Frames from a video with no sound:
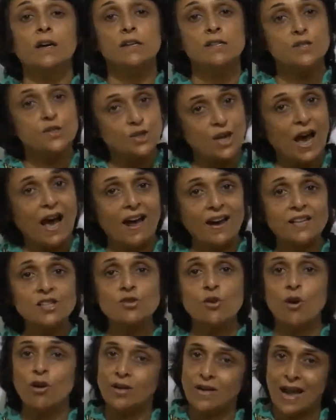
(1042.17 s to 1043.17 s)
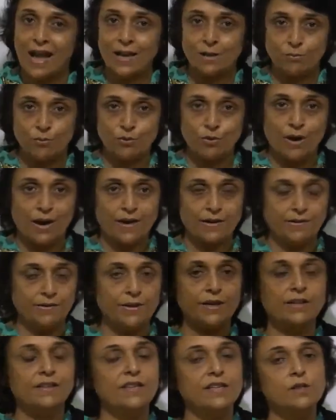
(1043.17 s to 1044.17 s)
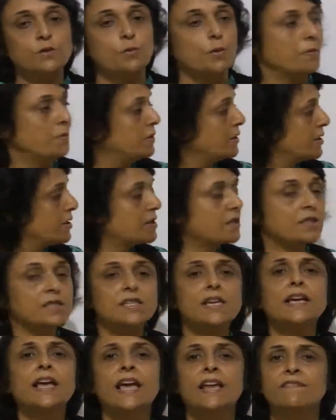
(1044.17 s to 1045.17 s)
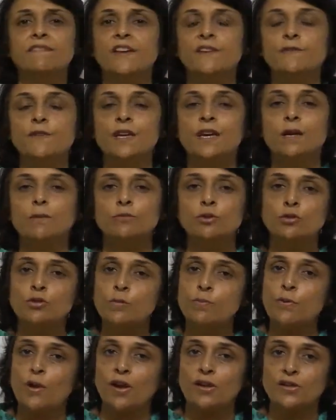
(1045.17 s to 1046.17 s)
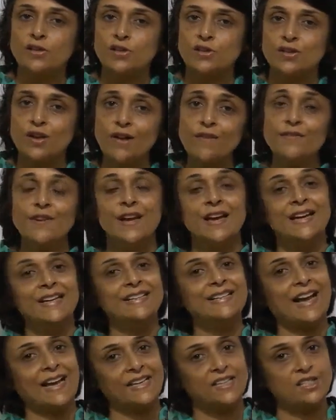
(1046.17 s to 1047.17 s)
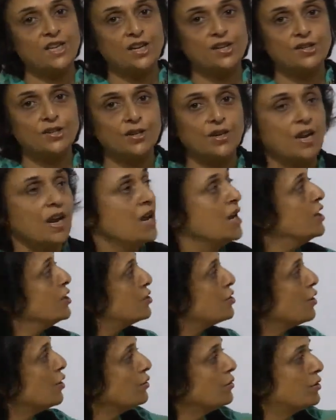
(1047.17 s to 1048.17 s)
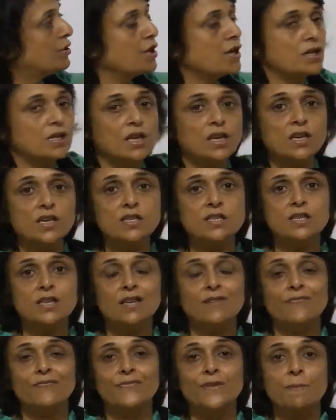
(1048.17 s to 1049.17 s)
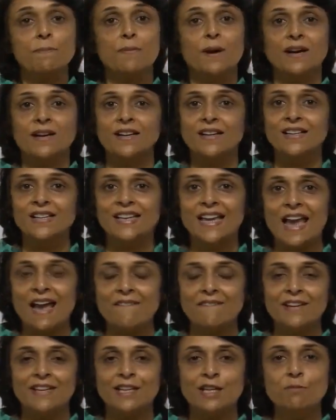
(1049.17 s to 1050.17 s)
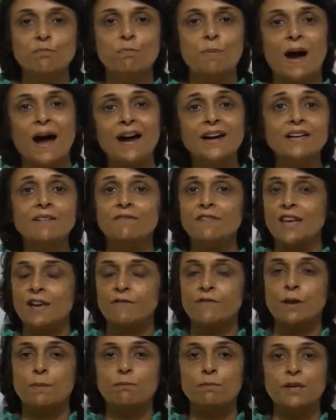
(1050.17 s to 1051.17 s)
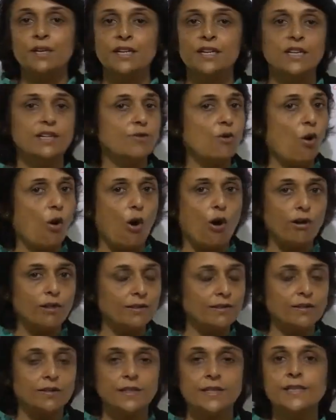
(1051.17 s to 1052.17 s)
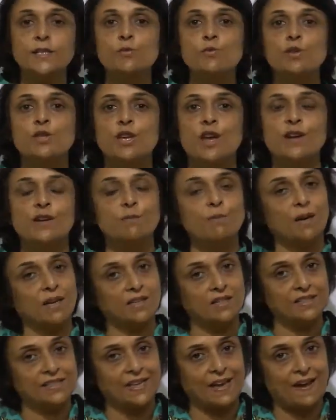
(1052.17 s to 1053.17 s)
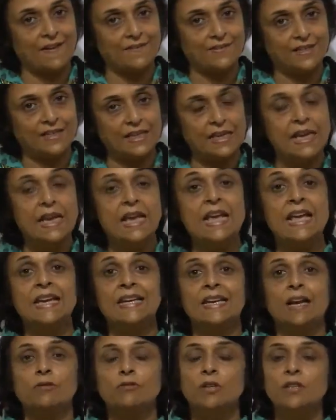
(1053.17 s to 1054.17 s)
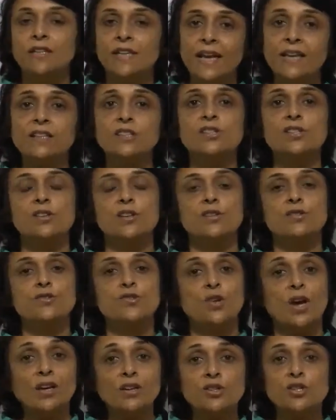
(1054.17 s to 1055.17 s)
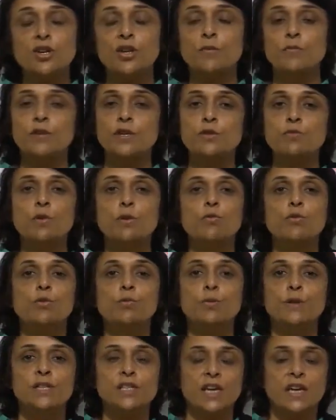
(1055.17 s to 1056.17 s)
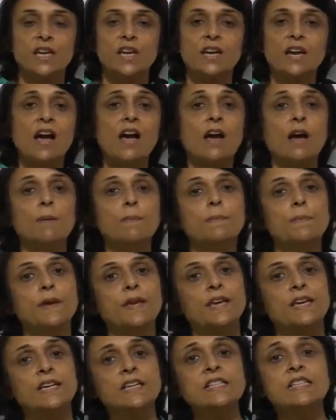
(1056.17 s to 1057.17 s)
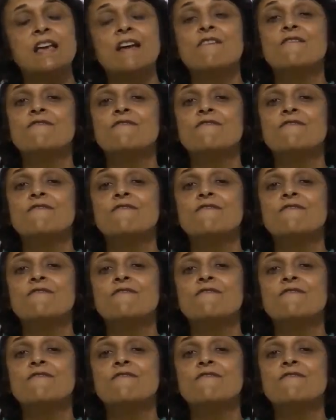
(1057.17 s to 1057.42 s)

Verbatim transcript: starch or carbohydrate. This we will discuss again when we come to the process of digestion. So this is the buccal cavity part. We have completed all the things which are in buccal cavity. Now the next structure which we would be taking up is